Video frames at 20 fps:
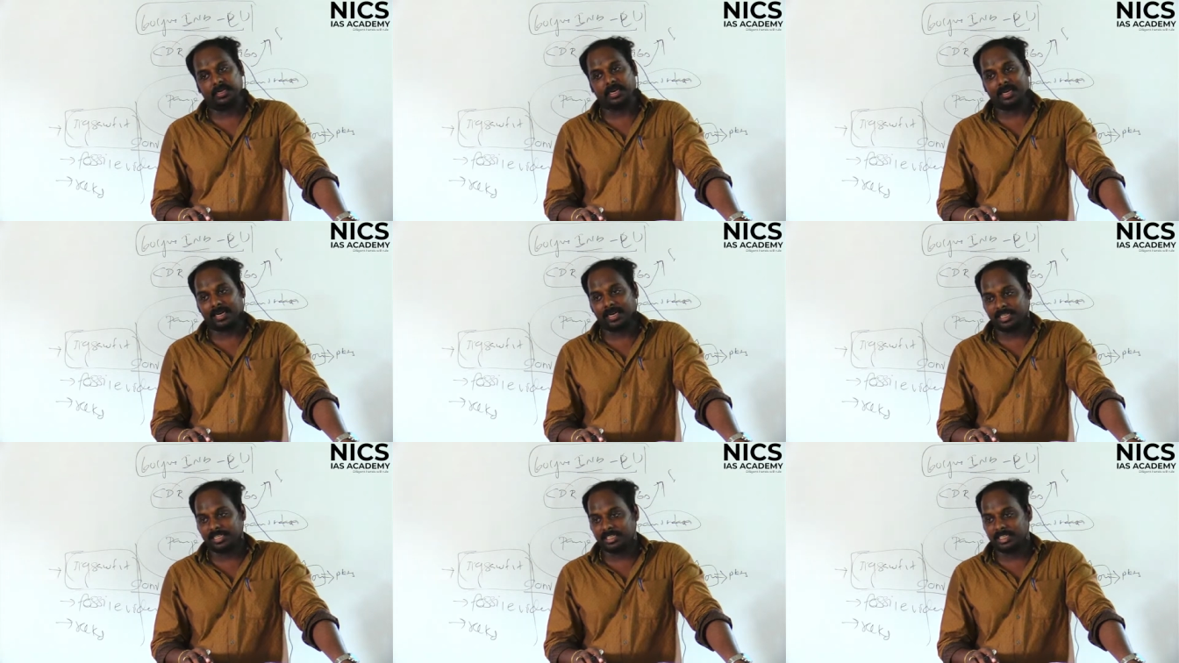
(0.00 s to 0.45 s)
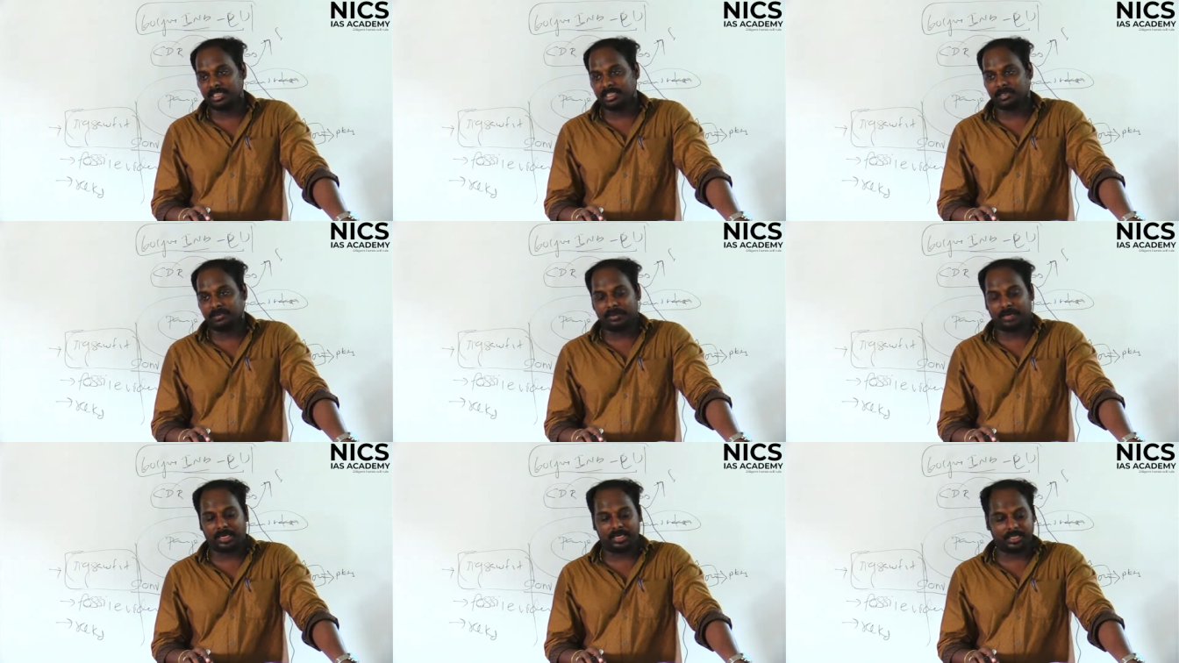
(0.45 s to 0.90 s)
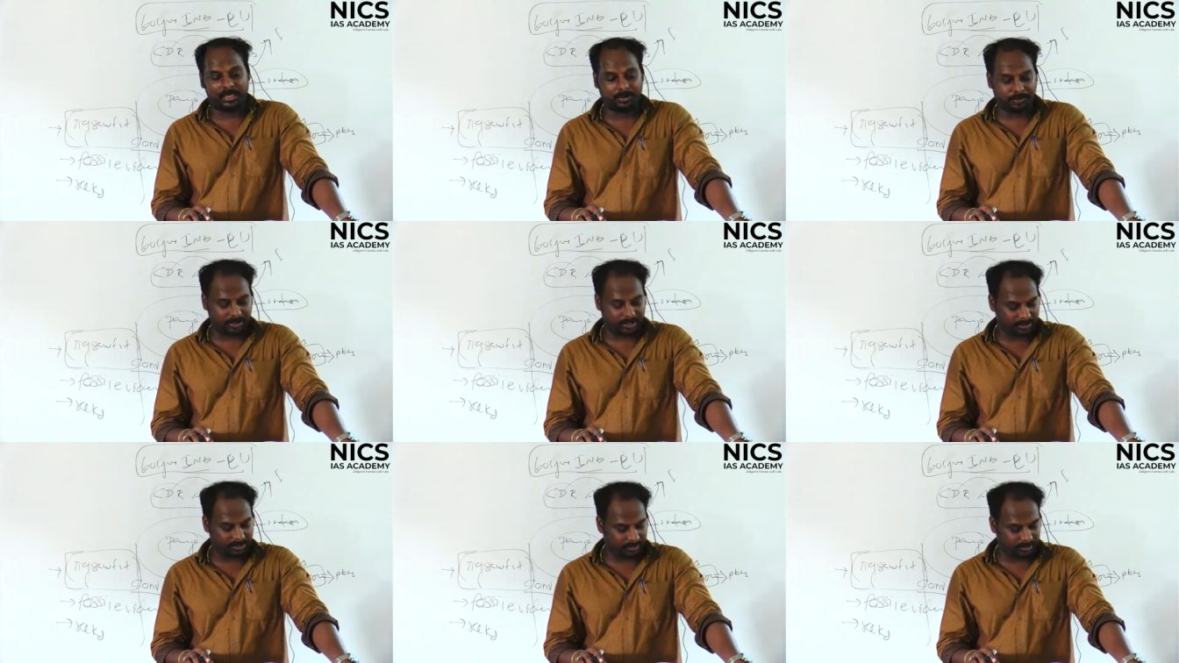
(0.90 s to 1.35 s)
relationship
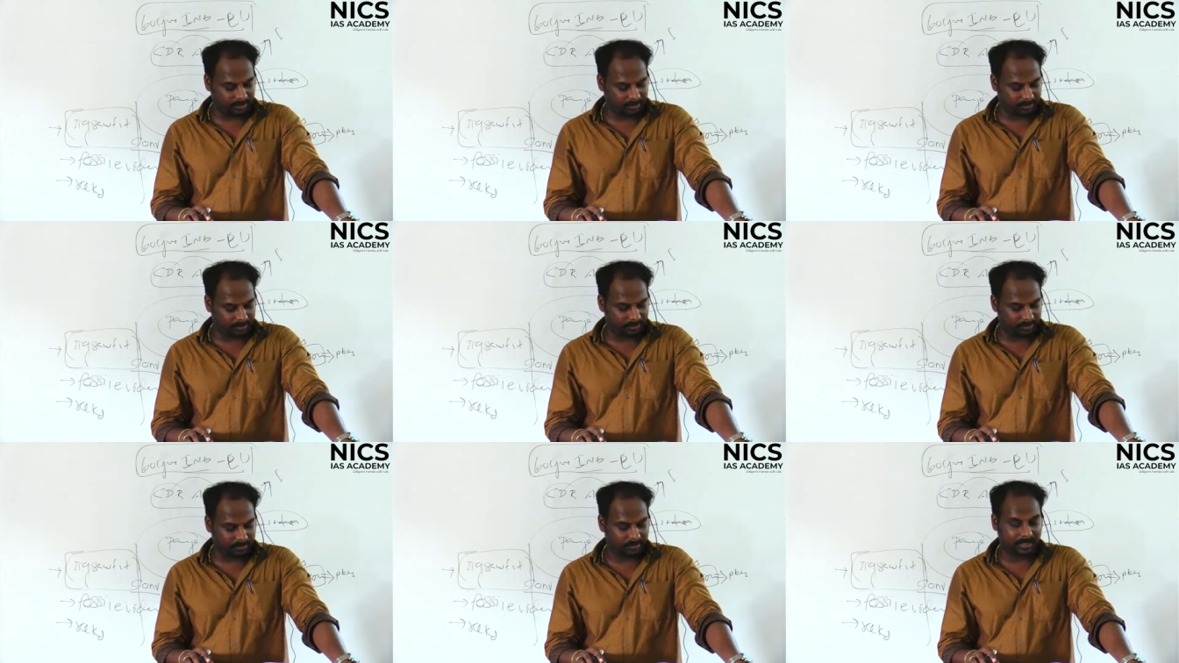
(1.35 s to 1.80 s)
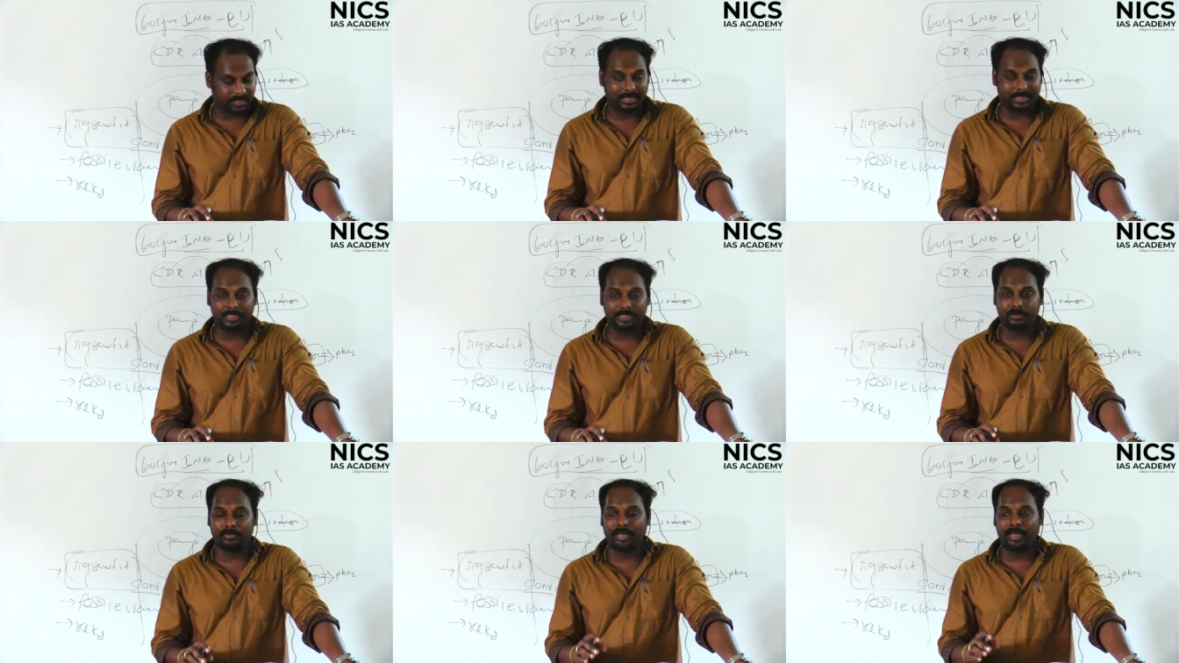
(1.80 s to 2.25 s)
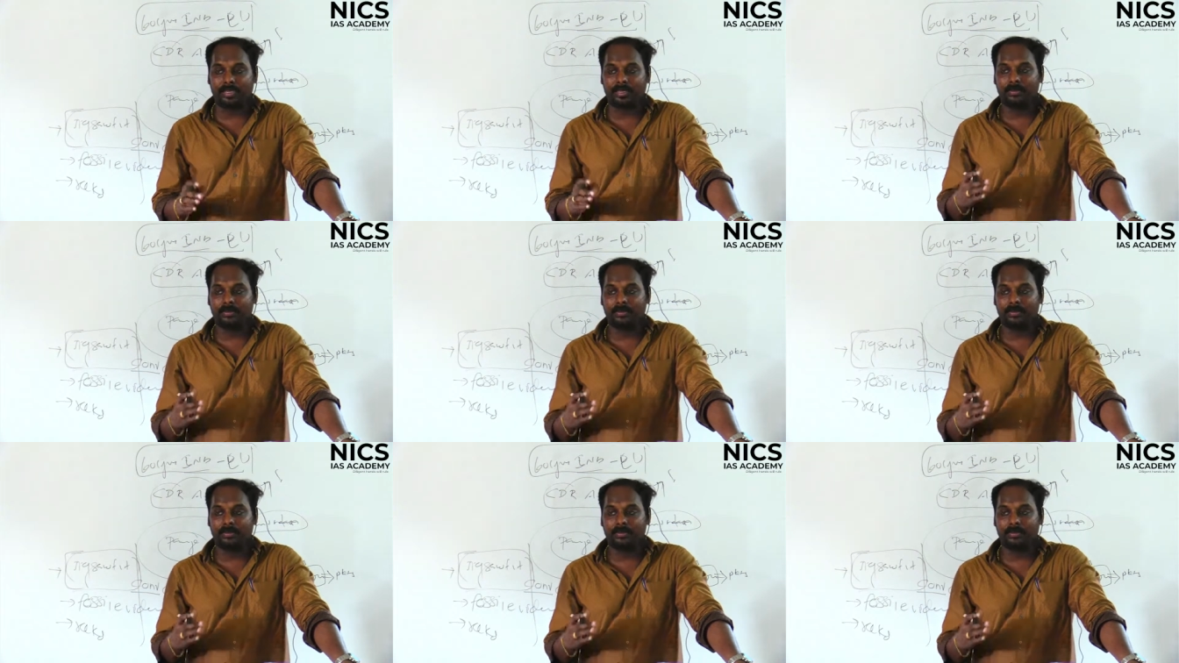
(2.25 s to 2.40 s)
adhigapaduthirathu, that is by